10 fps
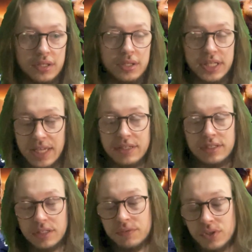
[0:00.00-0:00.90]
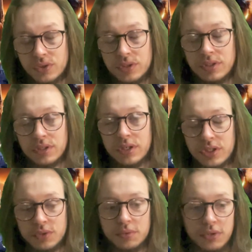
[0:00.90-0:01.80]
Again, if you enjoyed, like and
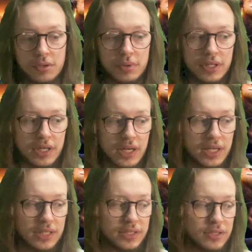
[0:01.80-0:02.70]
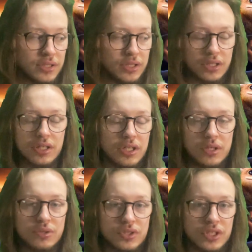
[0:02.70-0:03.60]
subscribe, and
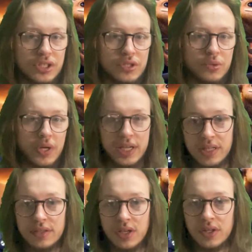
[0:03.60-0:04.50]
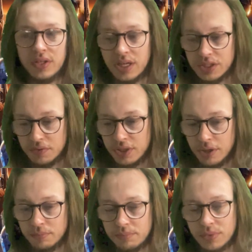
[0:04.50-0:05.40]
I'll see you in the next video.
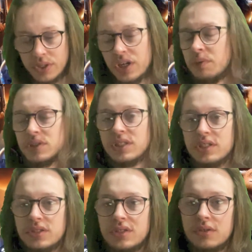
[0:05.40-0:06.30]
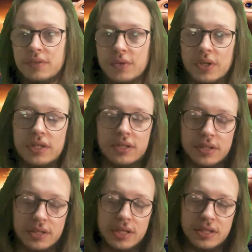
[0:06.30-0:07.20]
I've been Jack Tesson, the viewer,
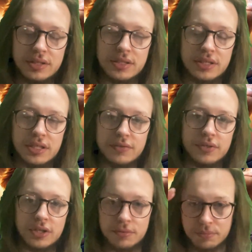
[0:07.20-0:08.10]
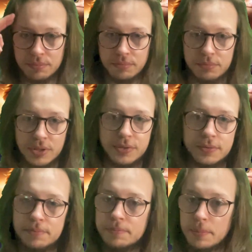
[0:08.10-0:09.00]
and I'll see you next video. Peace.